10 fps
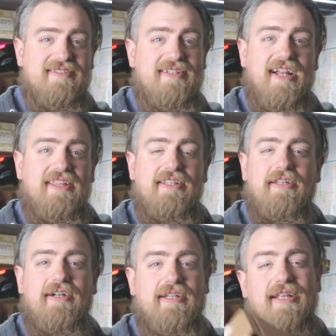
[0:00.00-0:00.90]
see how they
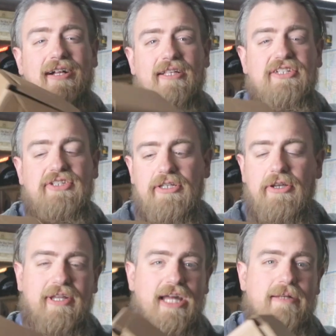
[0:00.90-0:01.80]
look, and I'll let you
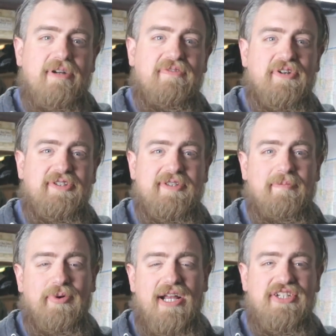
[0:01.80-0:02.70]
know kind of my first
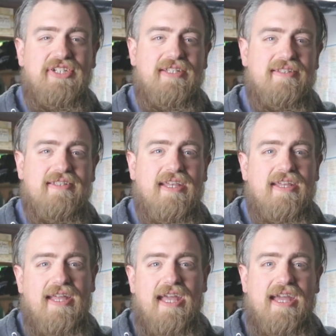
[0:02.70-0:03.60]
impressions
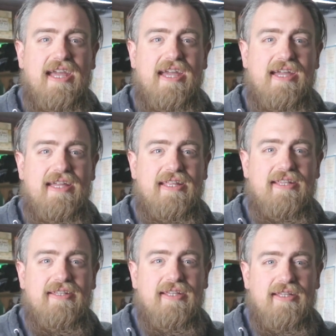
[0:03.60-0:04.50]

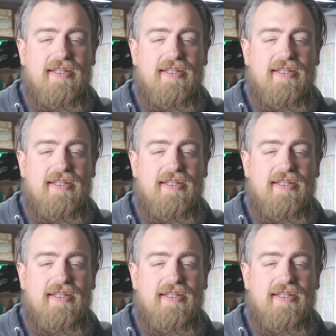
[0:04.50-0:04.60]
and